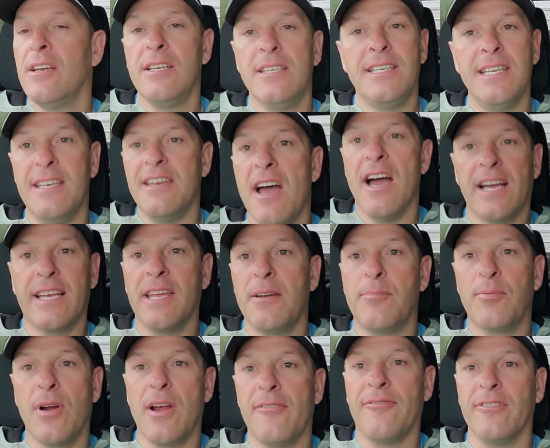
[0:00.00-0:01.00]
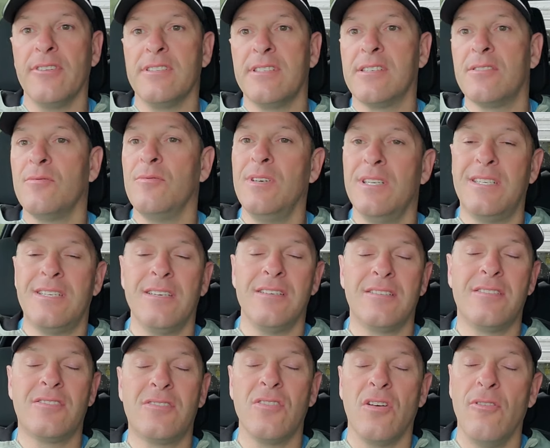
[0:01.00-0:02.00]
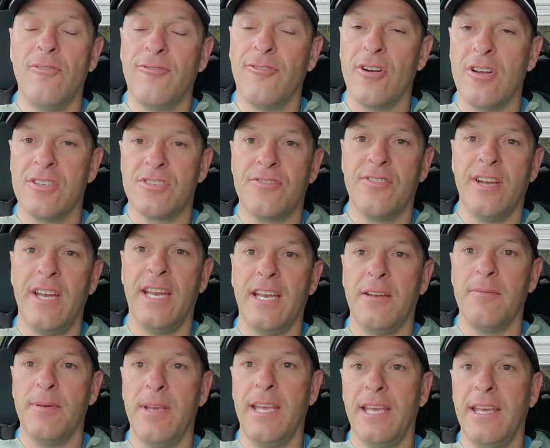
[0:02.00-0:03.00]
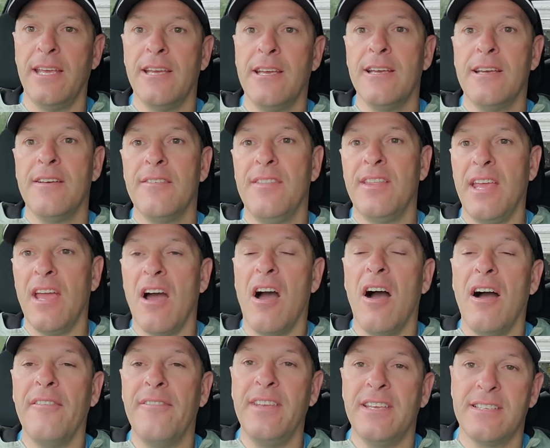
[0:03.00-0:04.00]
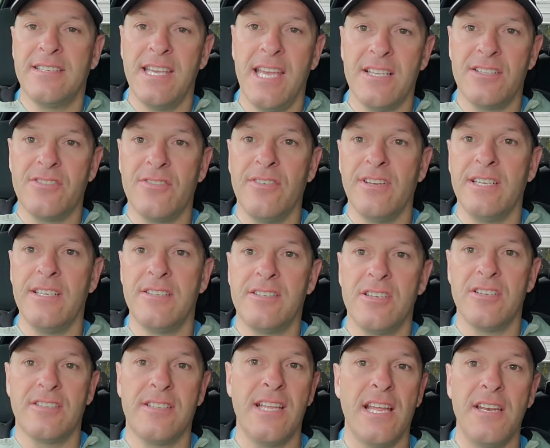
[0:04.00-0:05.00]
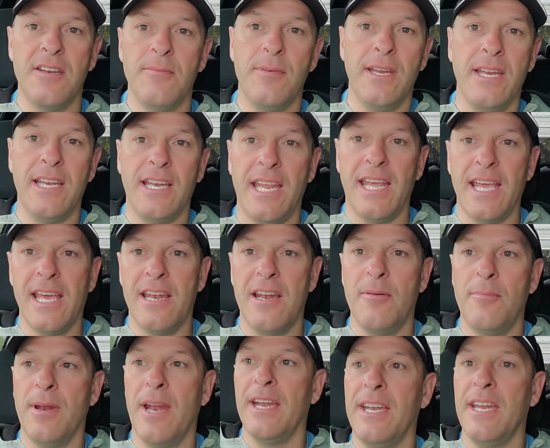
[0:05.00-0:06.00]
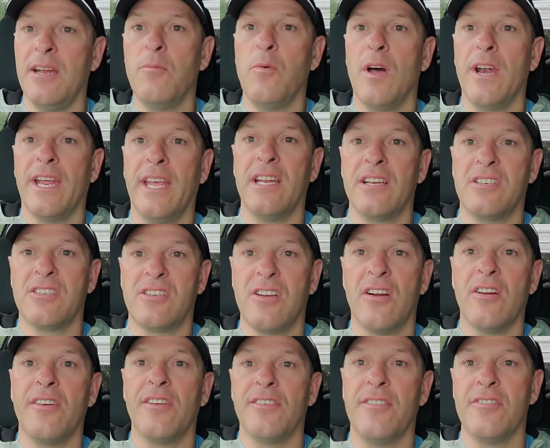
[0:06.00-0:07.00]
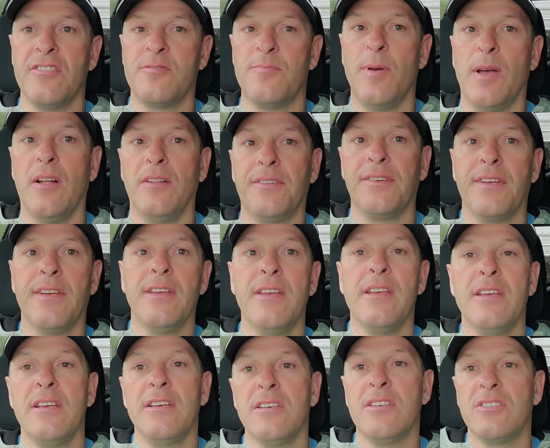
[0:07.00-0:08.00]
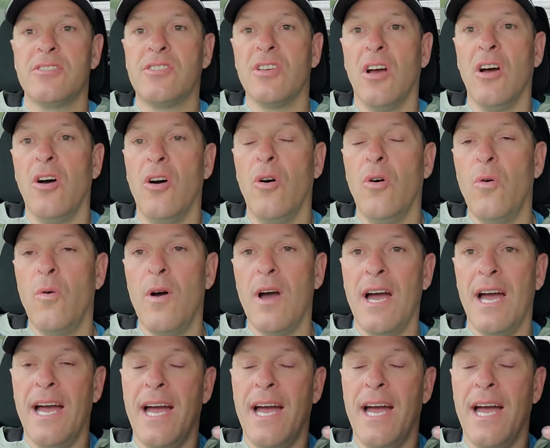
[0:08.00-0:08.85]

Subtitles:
did not get preference, which is so frustrating to me. The obvious answer is just send him to Indiana, but I did want to get a start under his belt. So